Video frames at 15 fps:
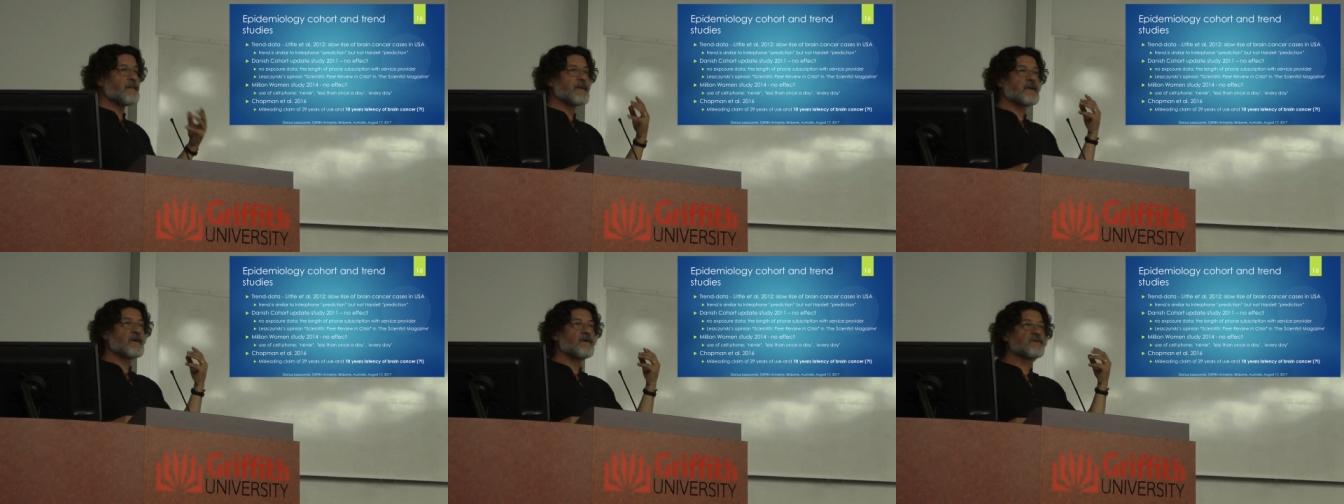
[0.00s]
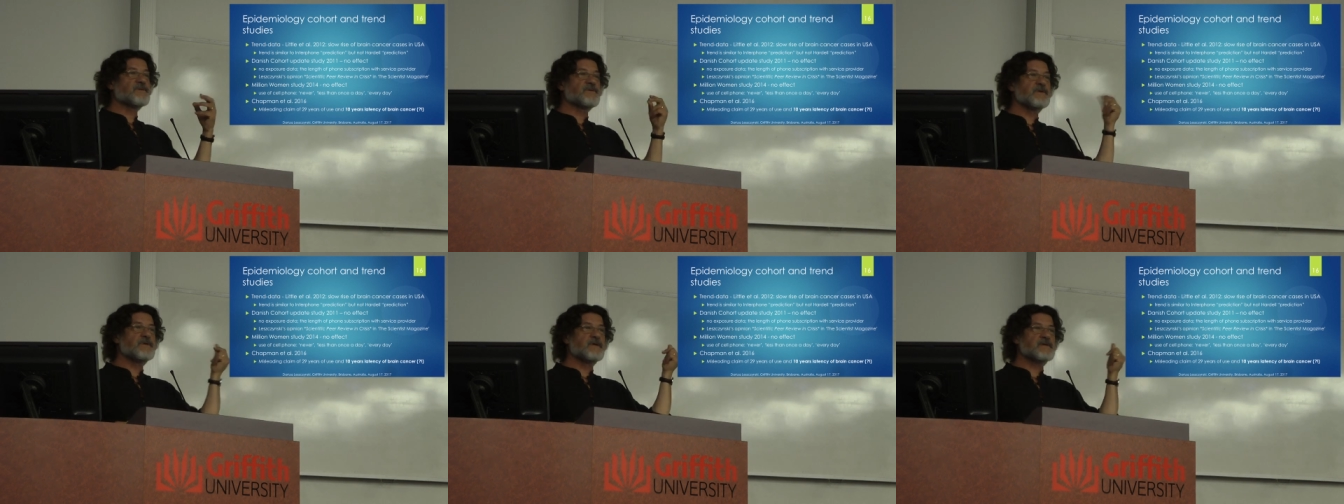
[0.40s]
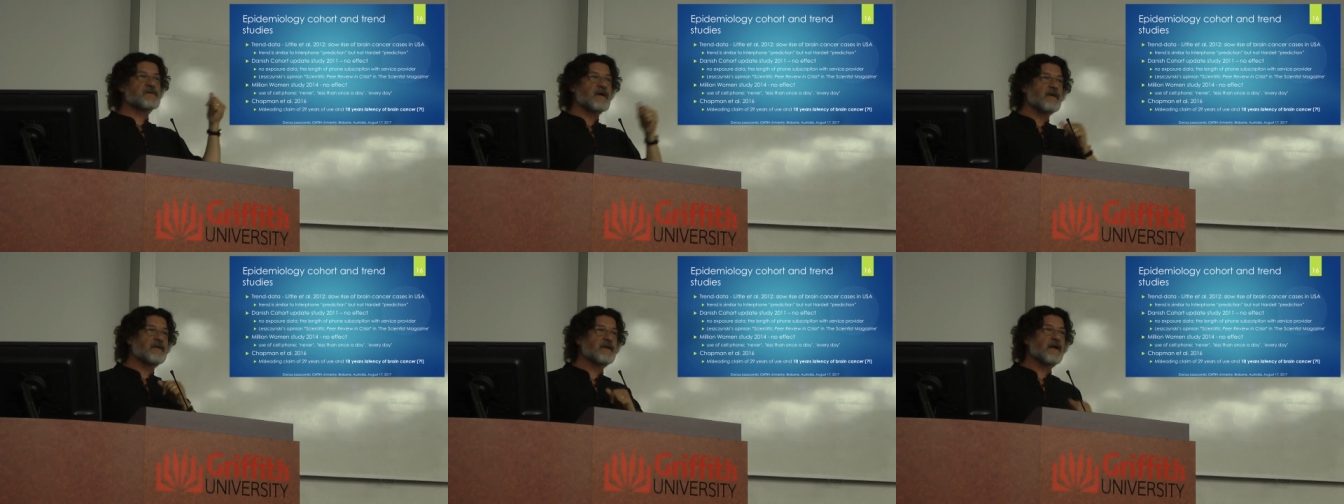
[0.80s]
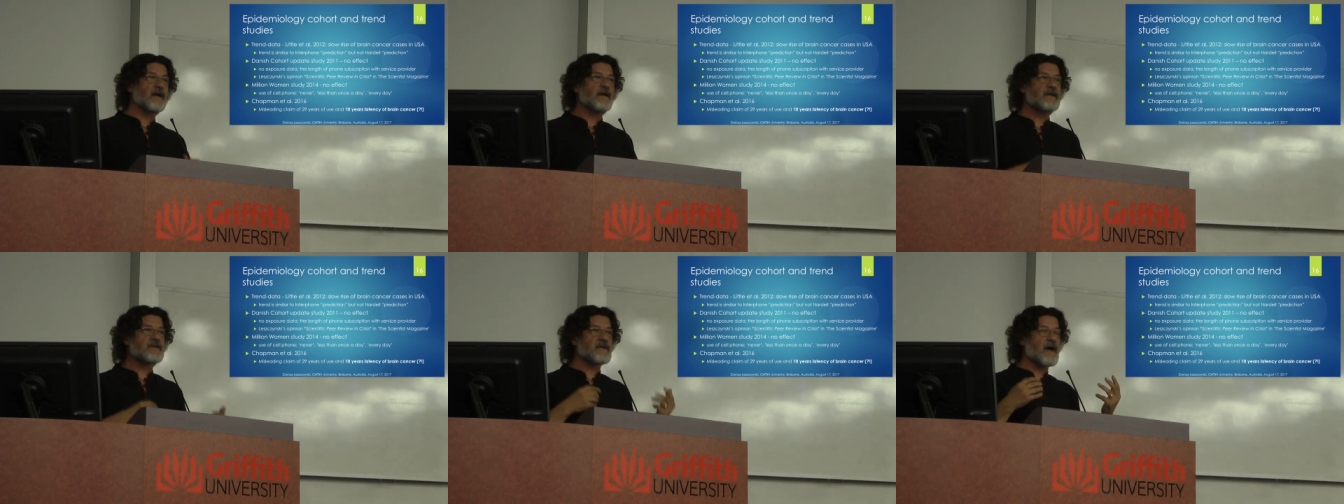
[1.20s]
somebody got genius
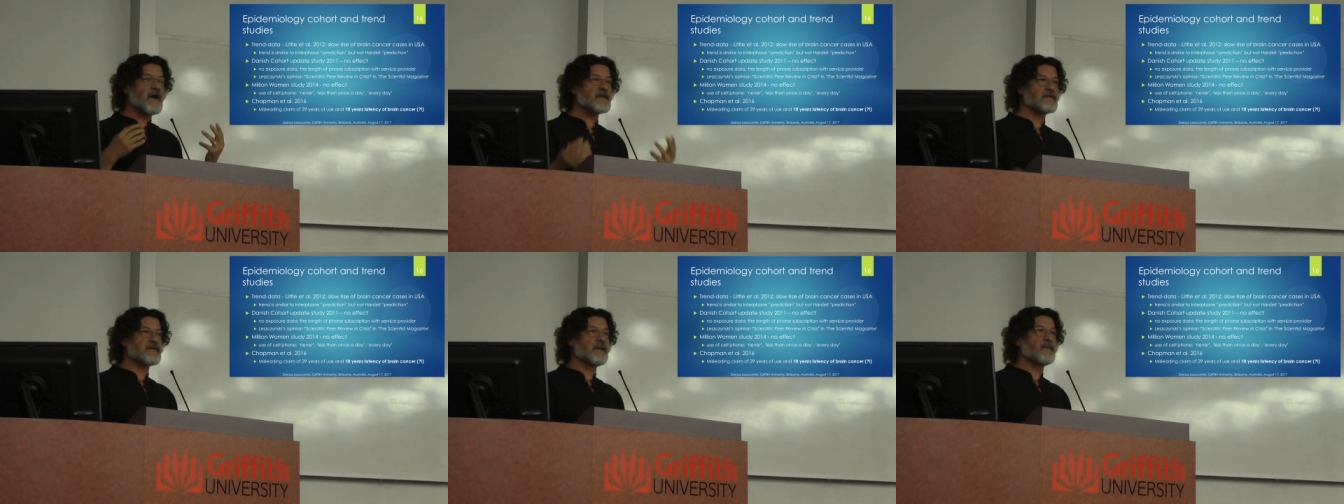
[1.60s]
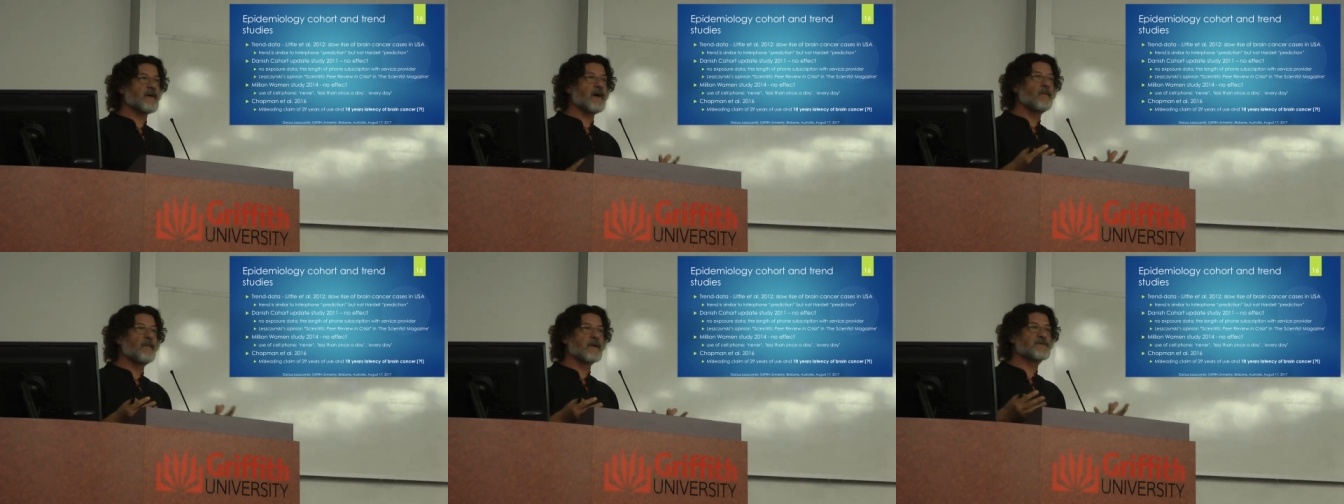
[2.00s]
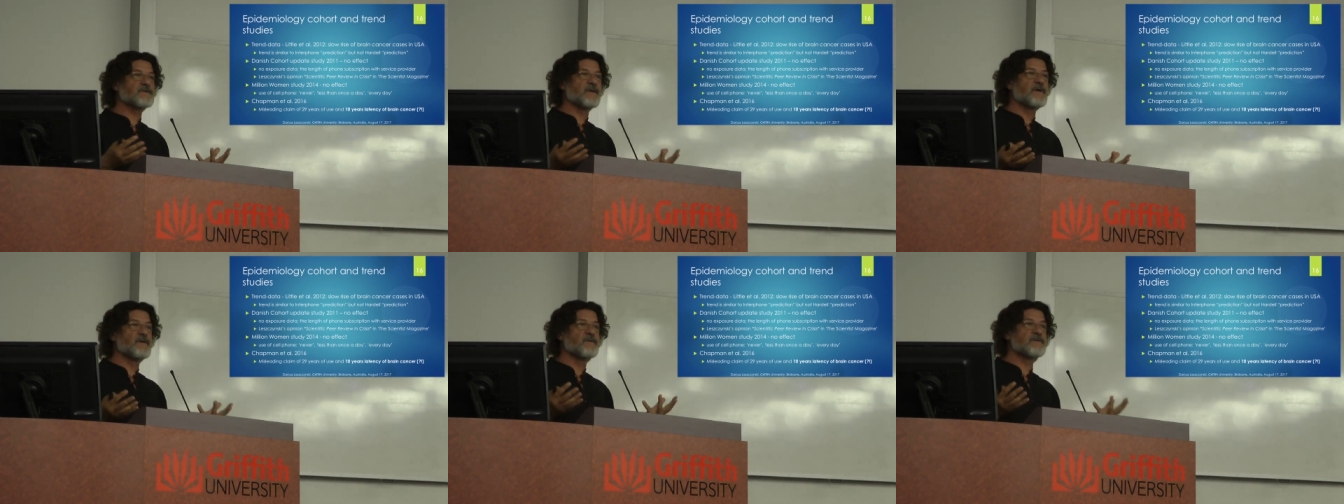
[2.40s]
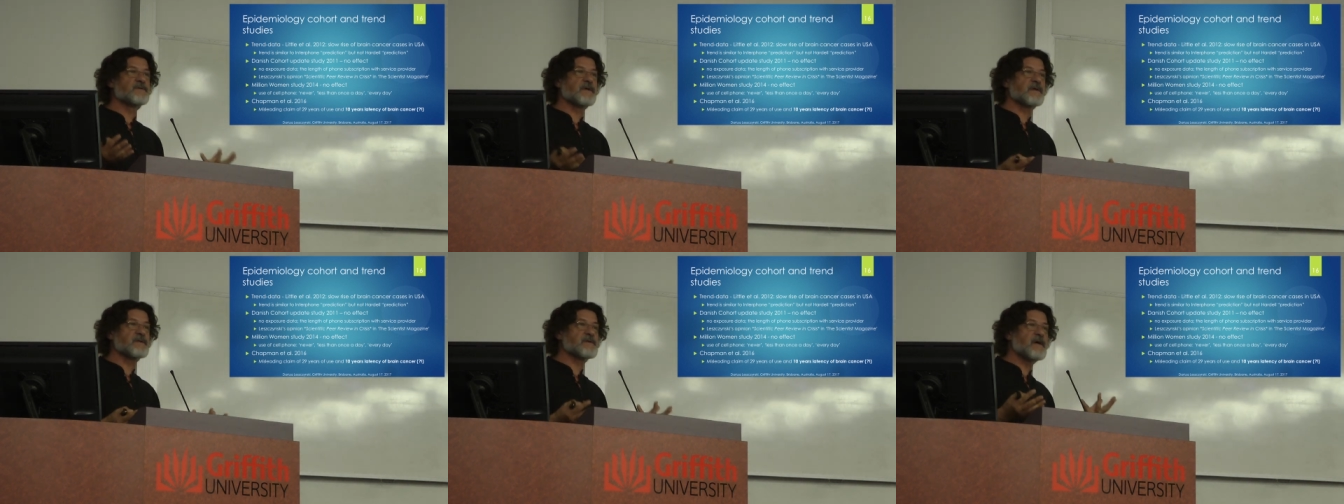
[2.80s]
idea, let's ask them how much they
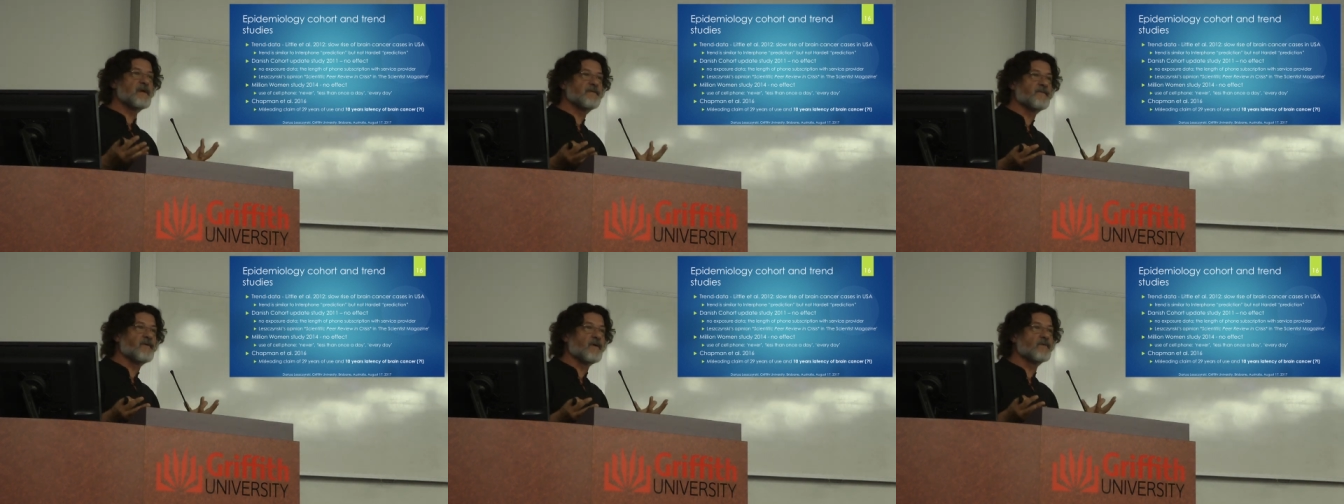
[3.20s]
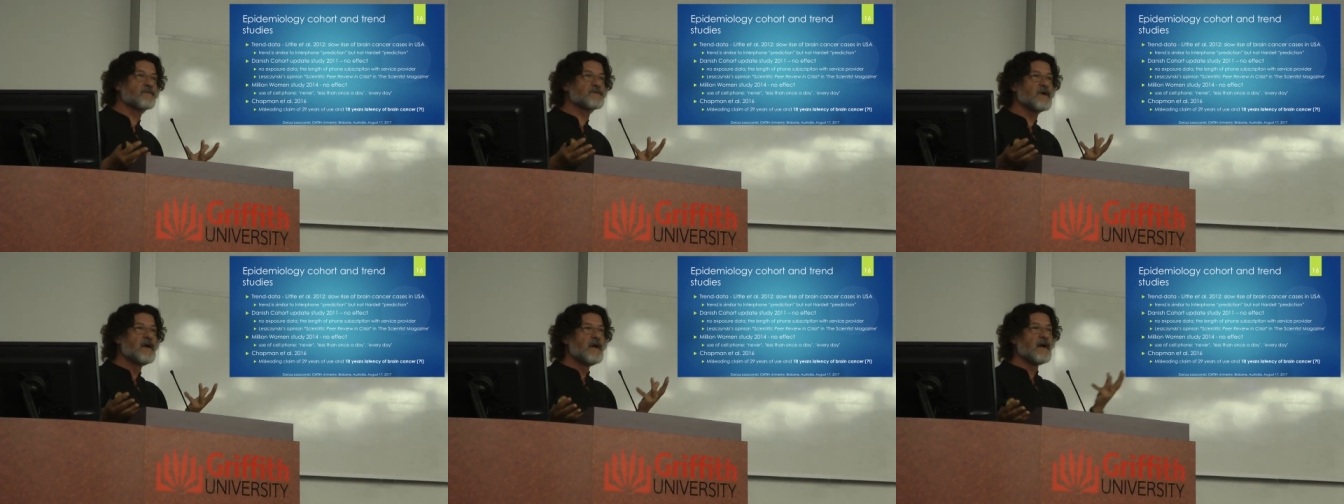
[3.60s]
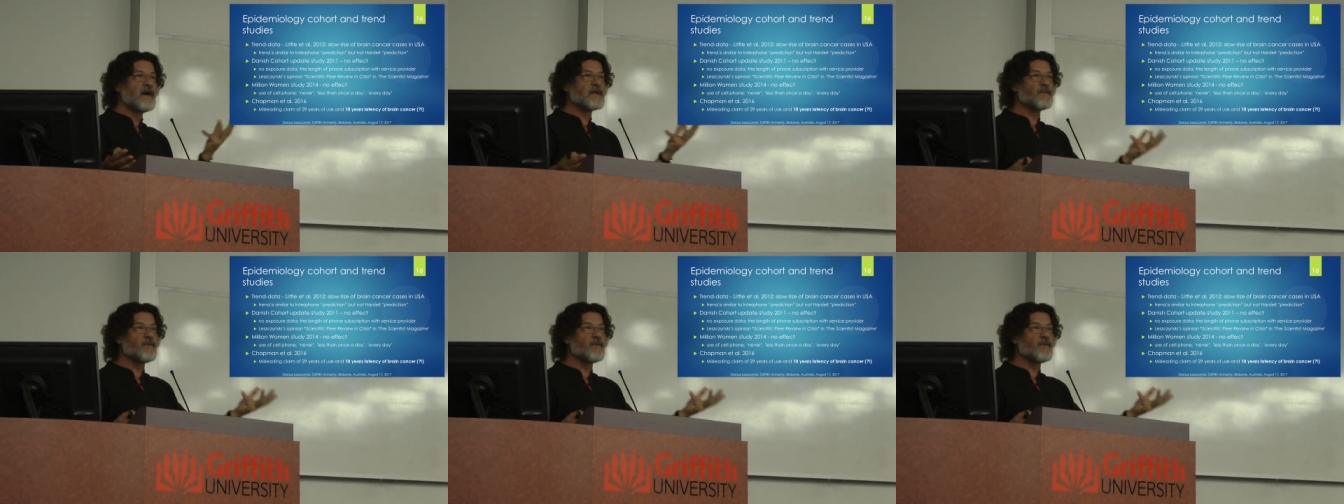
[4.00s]
use their cell phones